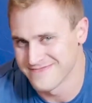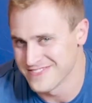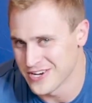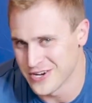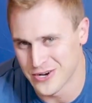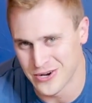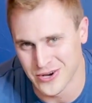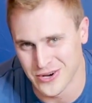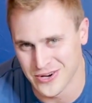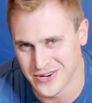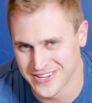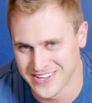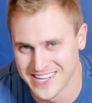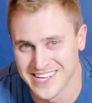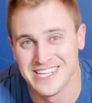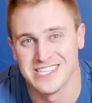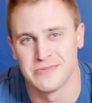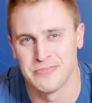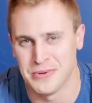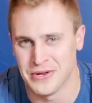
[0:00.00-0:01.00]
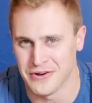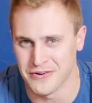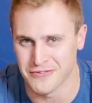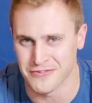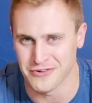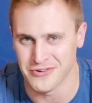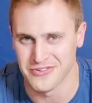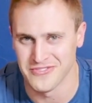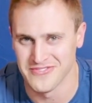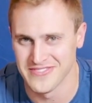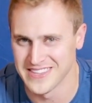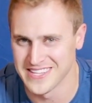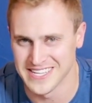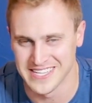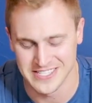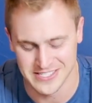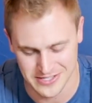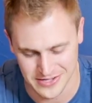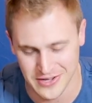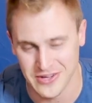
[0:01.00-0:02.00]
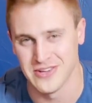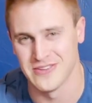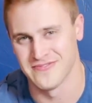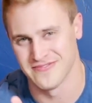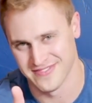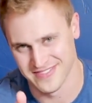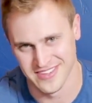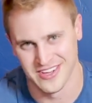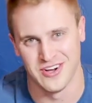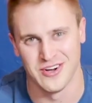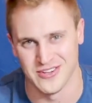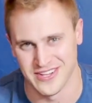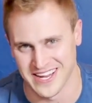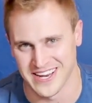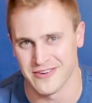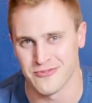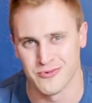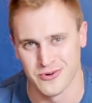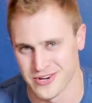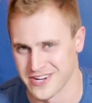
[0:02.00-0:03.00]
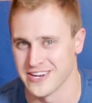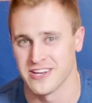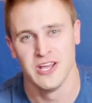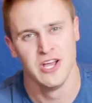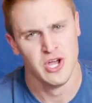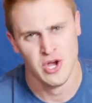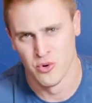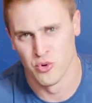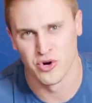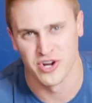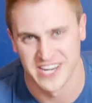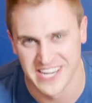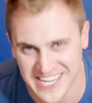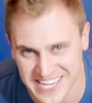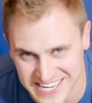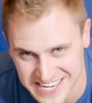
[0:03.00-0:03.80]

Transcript: Oh, it's beautiful. Hold on. We're gonna need a